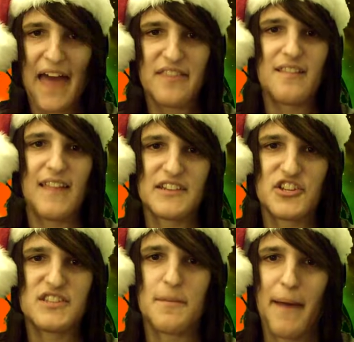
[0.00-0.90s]
and the
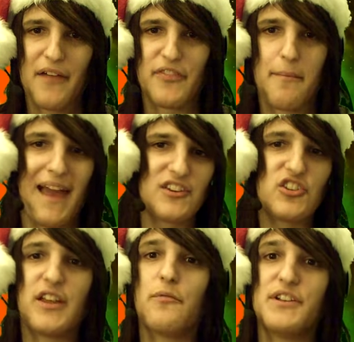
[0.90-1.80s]
legends about them
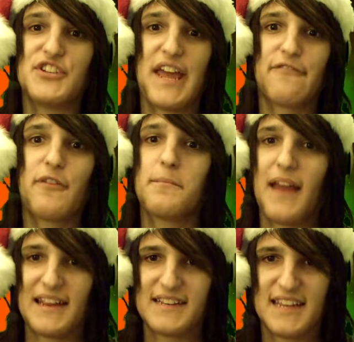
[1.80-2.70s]
actually originate from
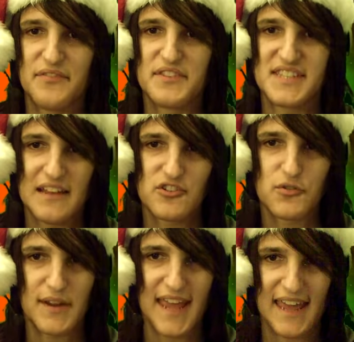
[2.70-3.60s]
19th
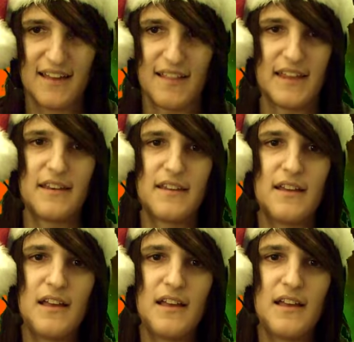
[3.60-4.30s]
century England.